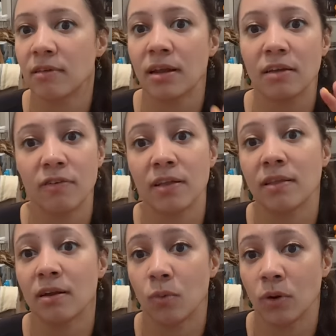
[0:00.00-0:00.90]
And I find
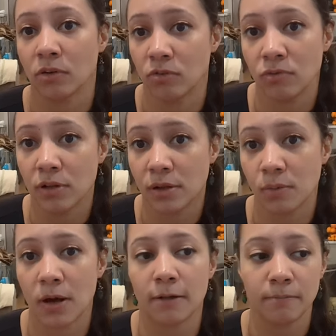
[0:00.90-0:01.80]
that it works really
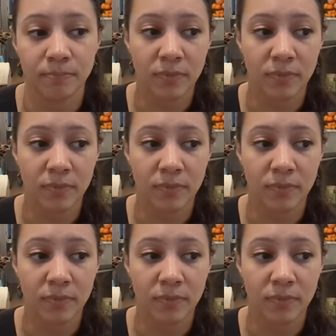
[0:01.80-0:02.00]
well.